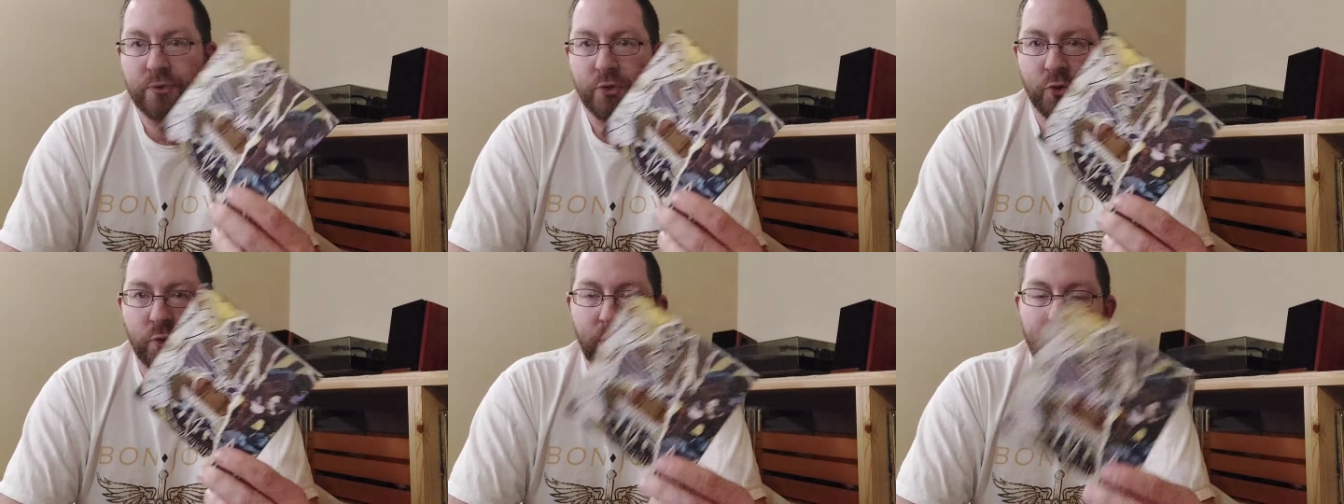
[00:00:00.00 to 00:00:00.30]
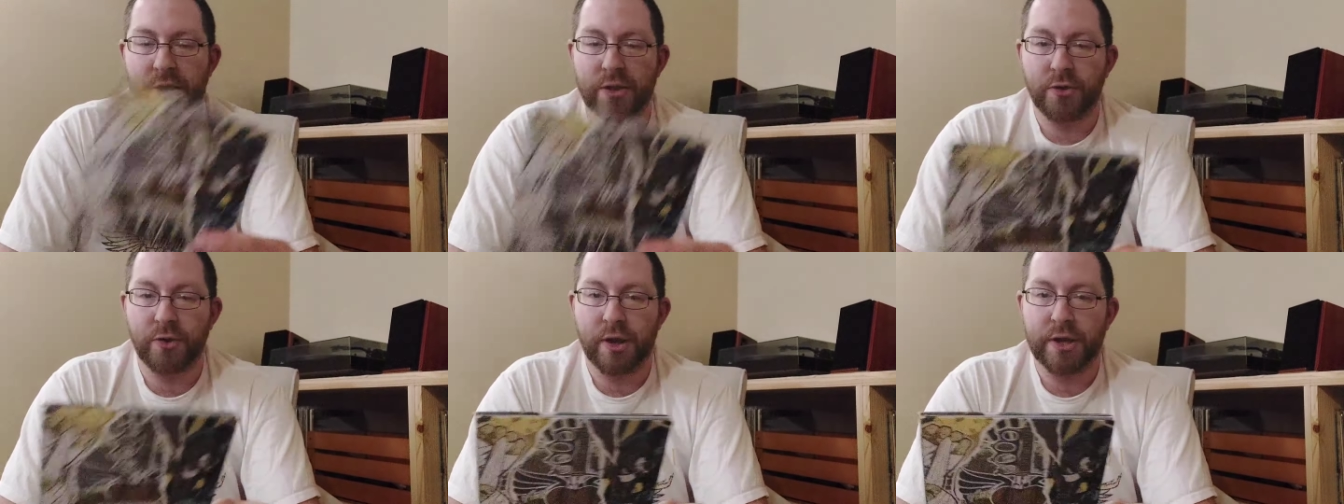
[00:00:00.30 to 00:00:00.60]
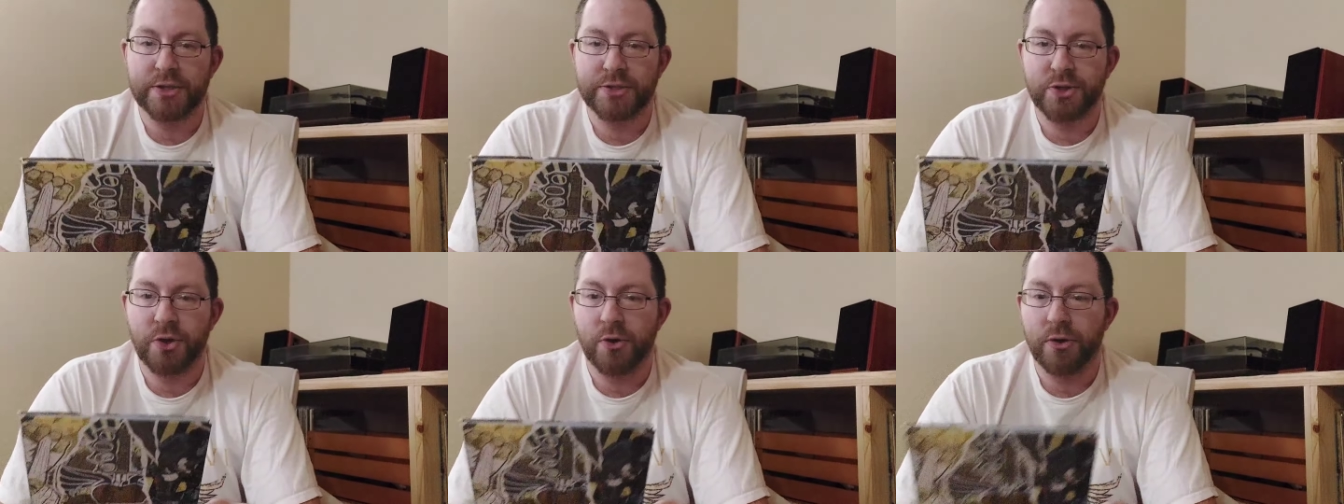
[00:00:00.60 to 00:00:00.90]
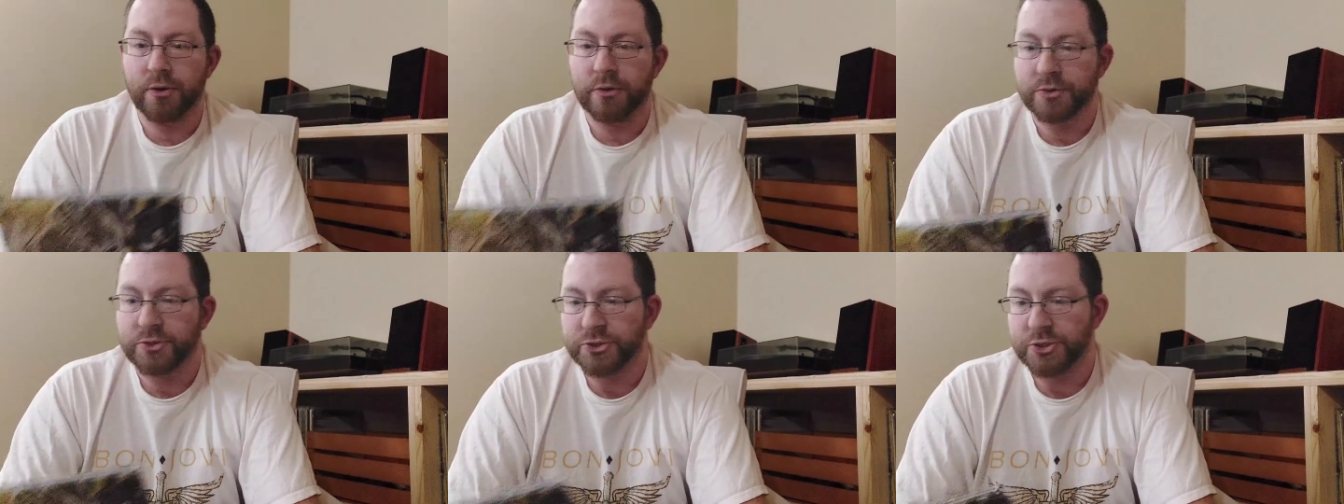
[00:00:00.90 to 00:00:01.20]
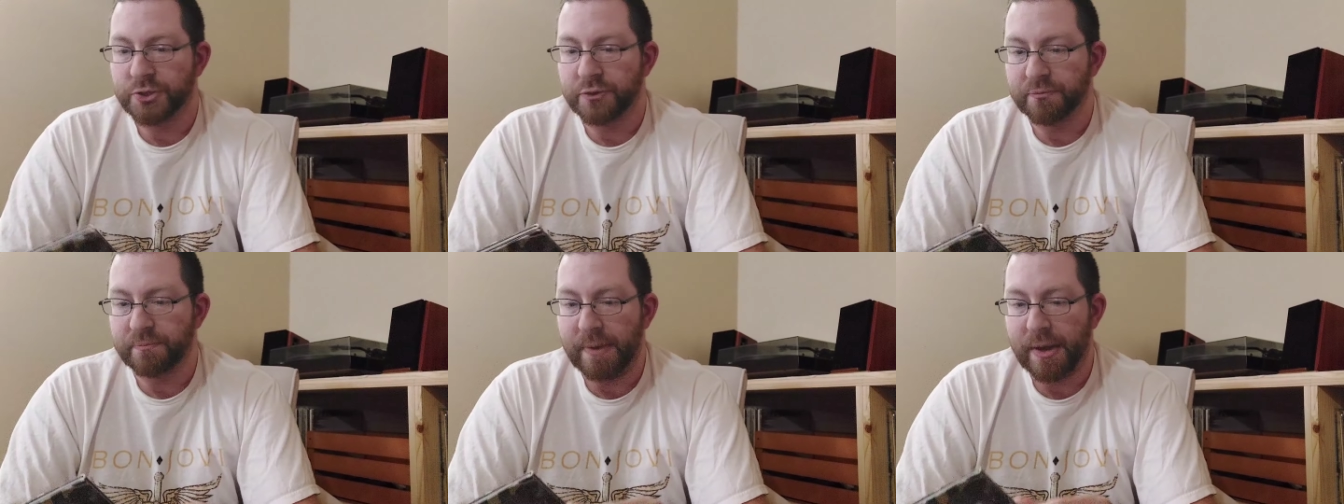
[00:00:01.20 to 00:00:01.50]
great, great song,
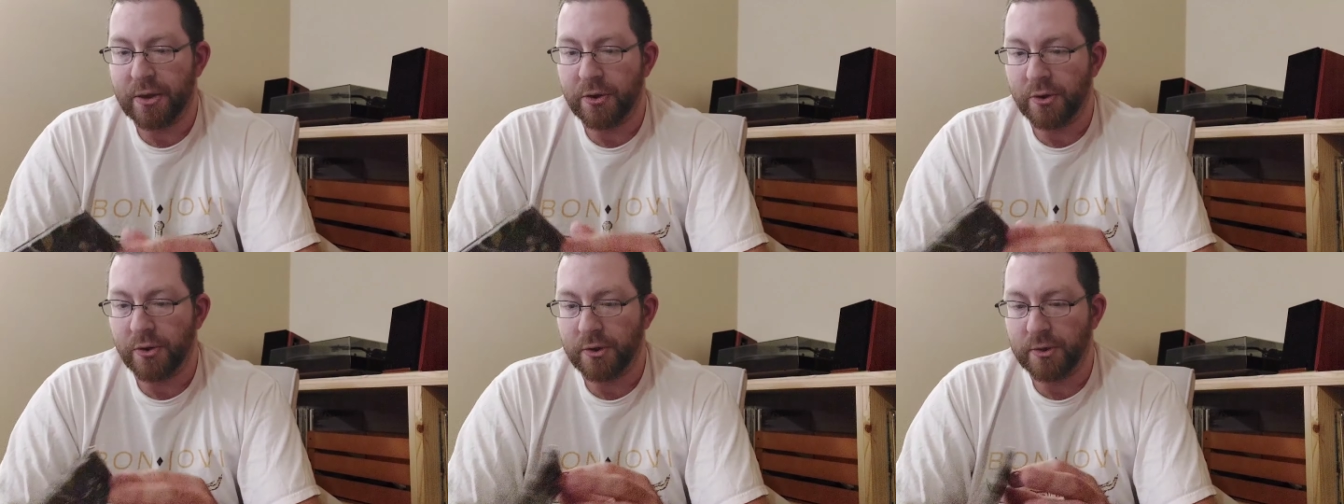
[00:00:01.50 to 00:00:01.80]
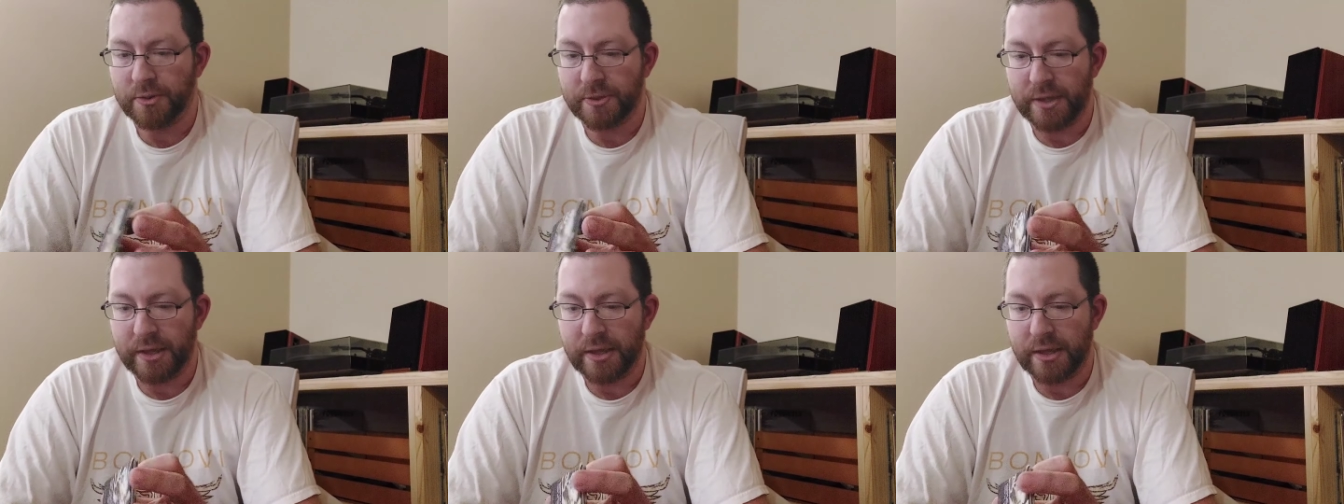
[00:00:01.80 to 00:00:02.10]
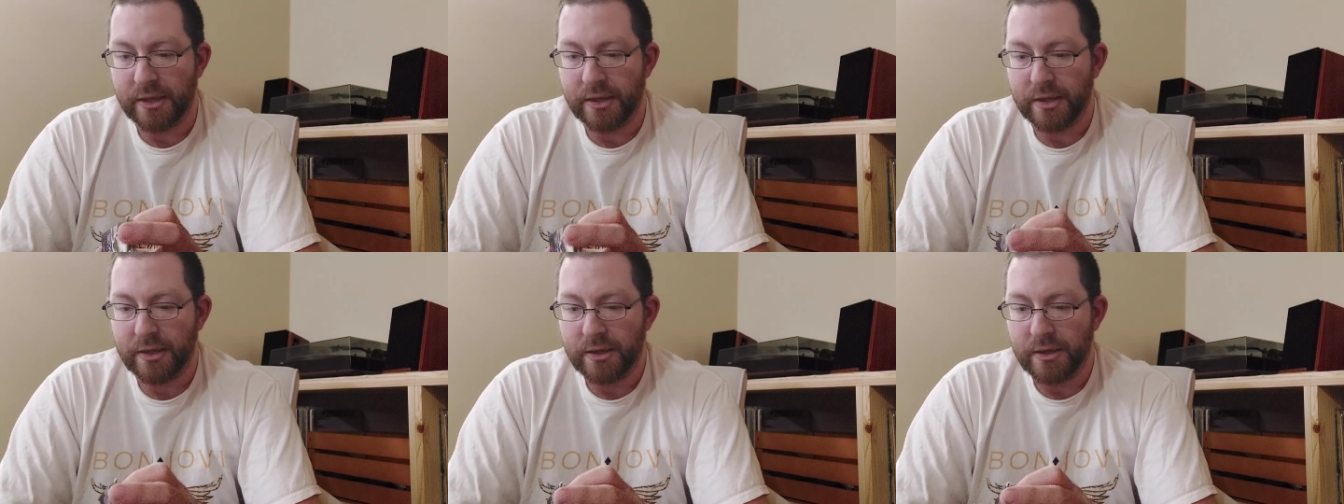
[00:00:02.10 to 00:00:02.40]
should have been on the